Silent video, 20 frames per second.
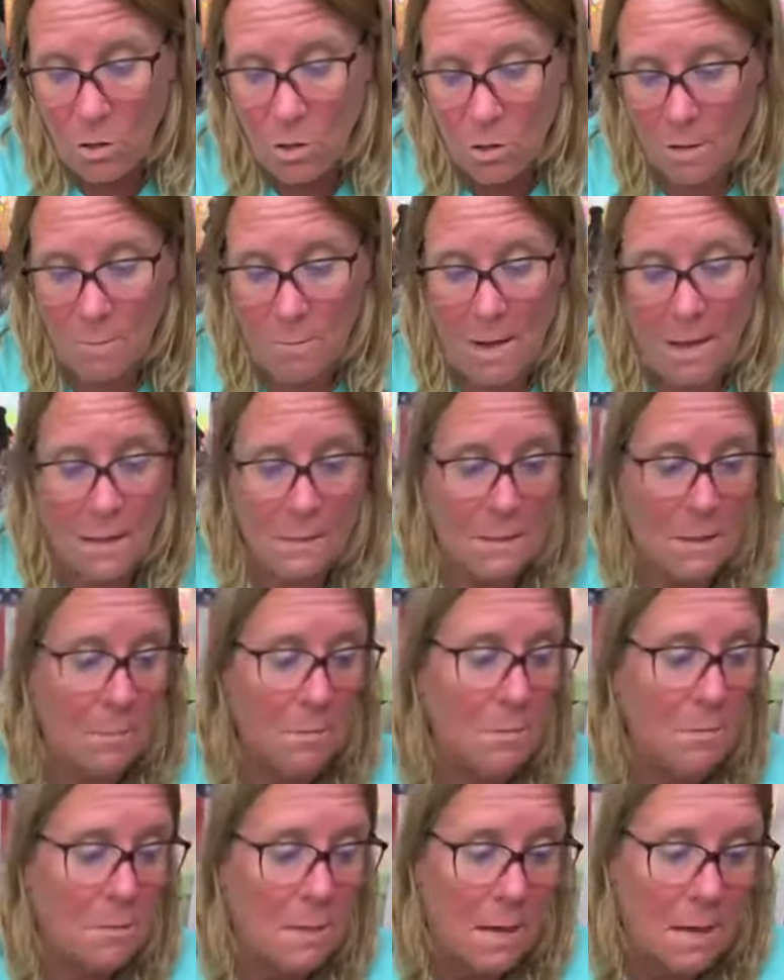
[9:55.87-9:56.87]
You could make a
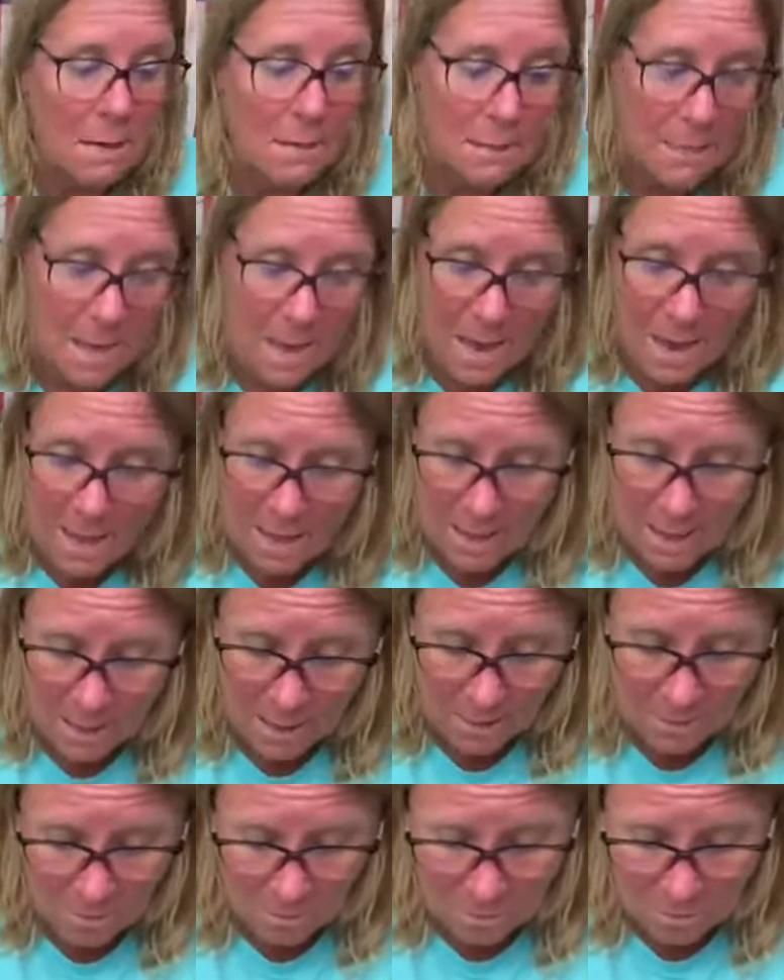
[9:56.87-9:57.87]
double-sided
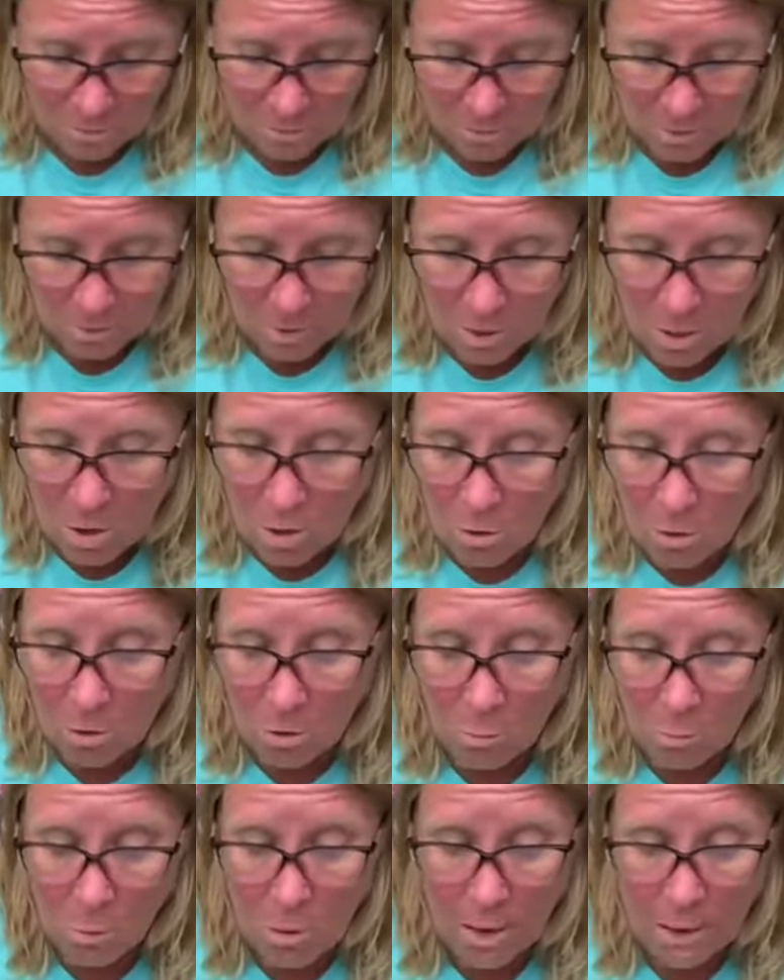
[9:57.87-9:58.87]
tag or
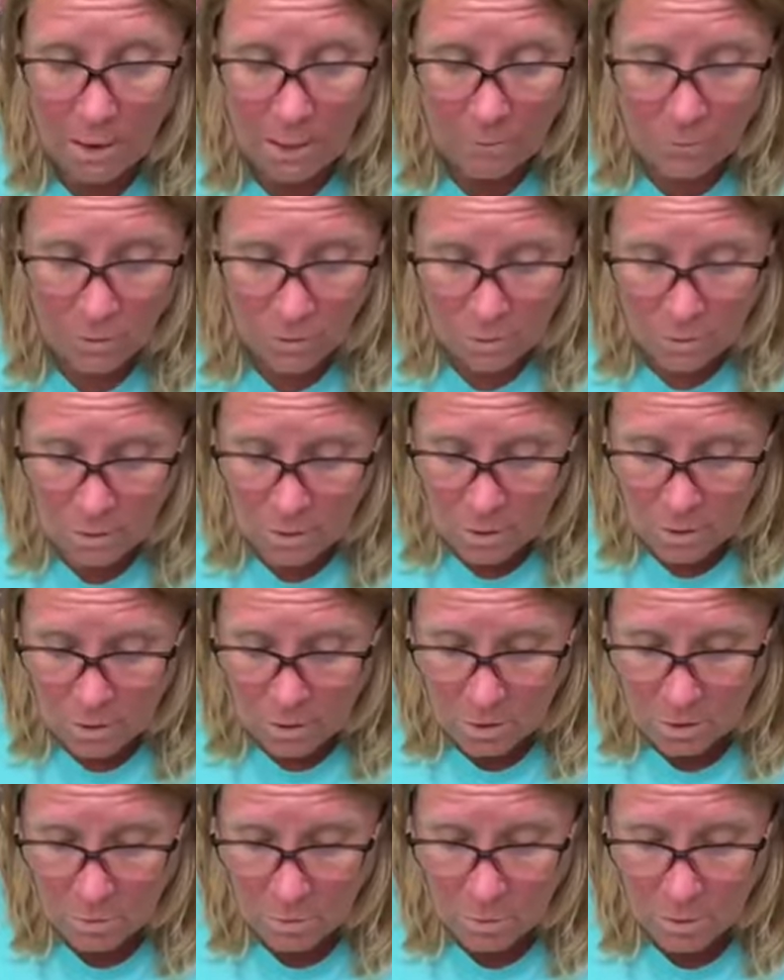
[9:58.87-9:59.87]
or whatever
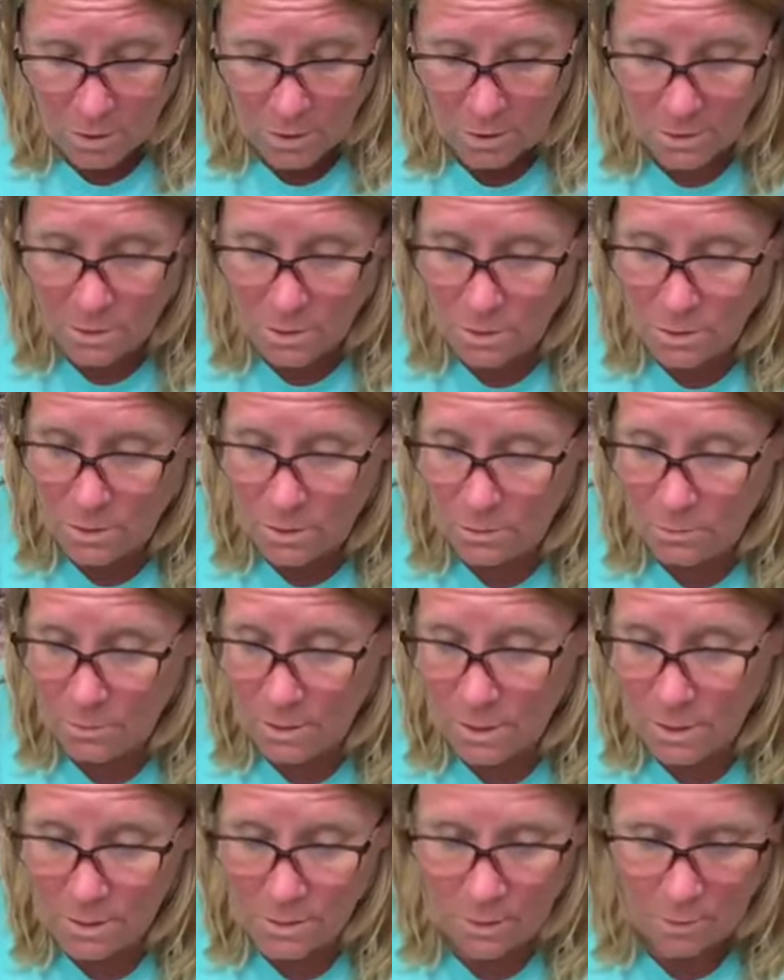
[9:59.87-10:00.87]
you wanted to
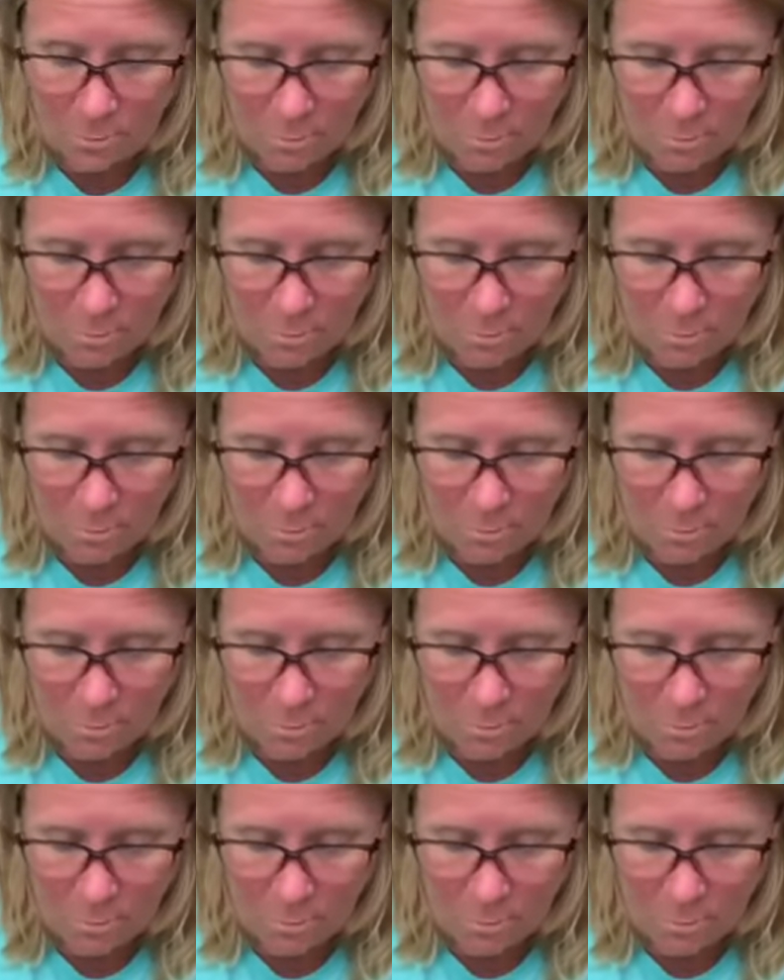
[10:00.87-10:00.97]
do there.